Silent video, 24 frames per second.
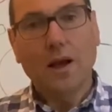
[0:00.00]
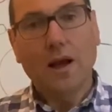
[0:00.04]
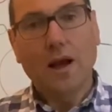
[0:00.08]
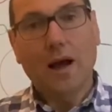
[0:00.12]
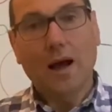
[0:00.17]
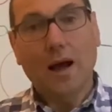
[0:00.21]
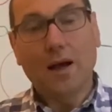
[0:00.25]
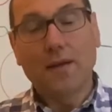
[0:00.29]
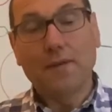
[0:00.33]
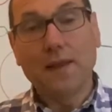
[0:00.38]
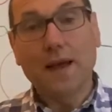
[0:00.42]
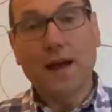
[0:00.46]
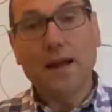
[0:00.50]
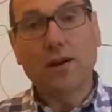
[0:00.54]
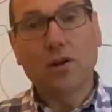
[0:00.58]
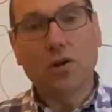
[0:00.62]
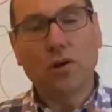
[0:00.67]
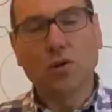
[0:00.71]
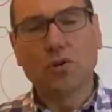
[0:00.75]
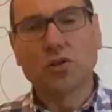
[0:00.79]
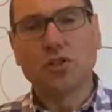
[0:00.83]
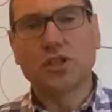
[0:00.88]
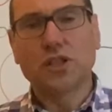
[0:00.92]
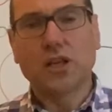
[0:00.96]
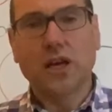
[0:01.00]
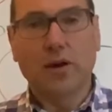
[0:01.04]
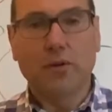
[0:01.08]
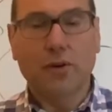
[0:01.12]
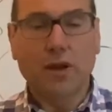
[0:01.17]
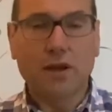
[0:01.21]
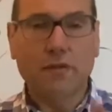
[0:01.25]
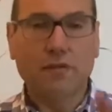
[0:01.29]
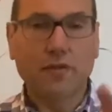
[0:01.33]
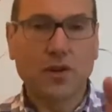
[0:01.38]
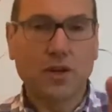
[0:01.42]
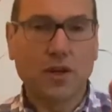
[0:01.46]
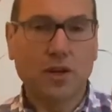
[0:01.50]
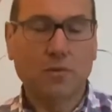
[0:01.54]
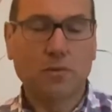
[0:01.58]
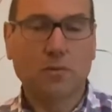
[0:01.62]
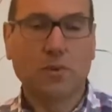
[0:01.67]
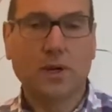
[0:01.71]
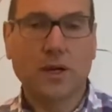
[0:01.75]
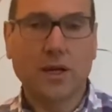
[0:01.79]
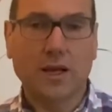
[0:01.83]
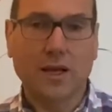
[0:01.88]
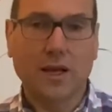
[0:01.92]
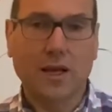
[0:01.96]
And then also, if the
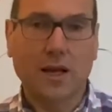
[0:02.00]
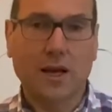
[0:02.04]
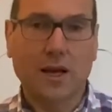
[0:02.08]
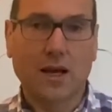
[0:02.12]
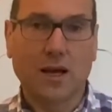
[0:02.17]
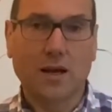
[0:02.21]
company